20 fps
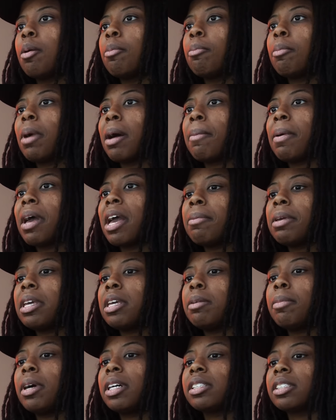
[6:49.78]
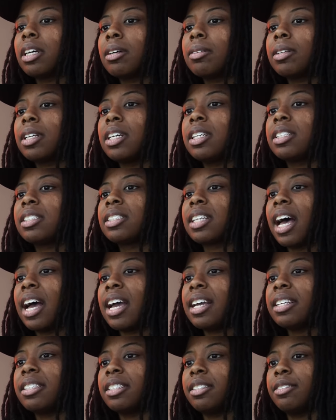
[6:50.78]
My baby bust up the
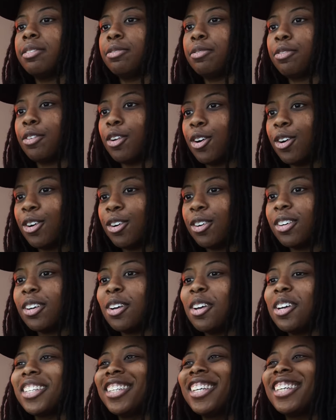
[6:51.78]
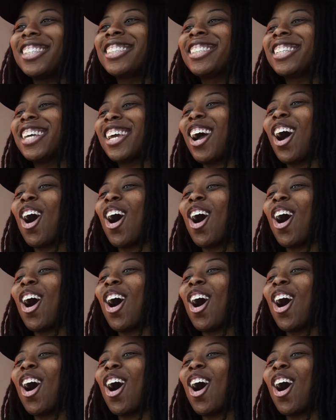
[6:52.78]
size and flow. This shit